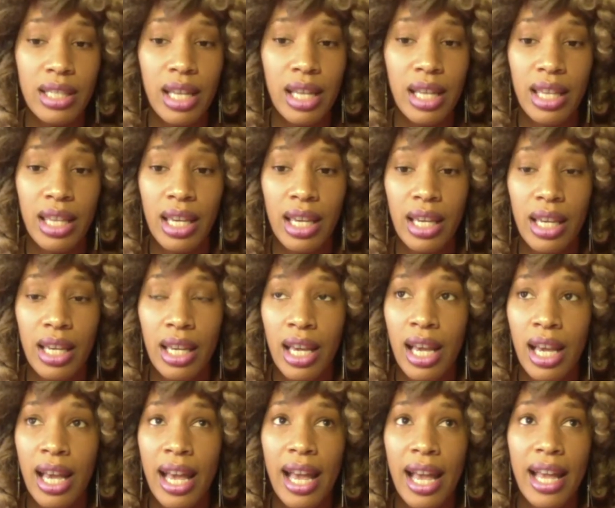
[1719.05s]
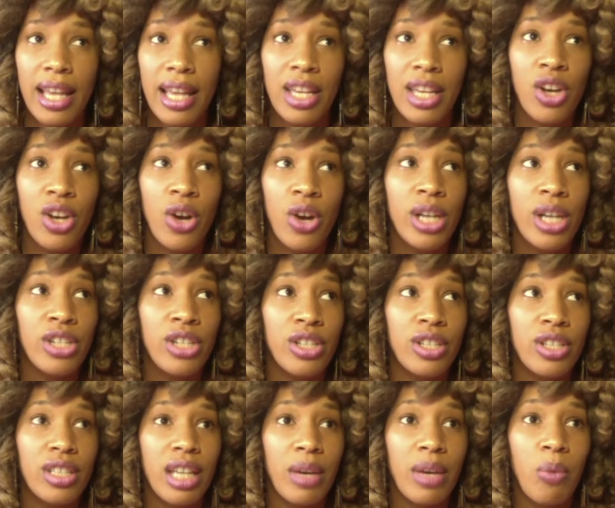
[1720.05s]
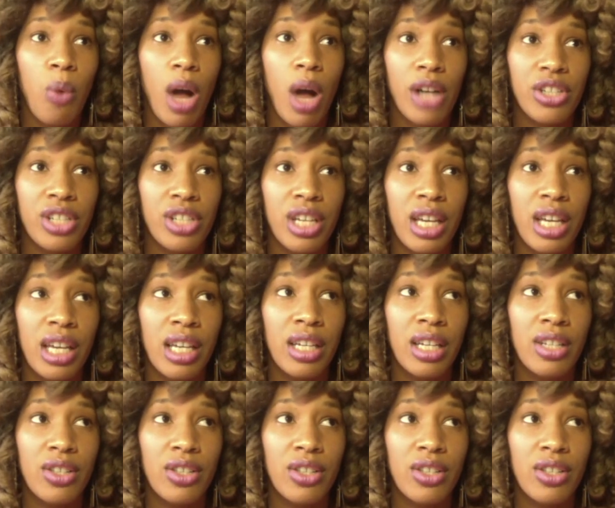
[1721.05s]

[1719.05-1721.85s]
I think, you know, and just like watching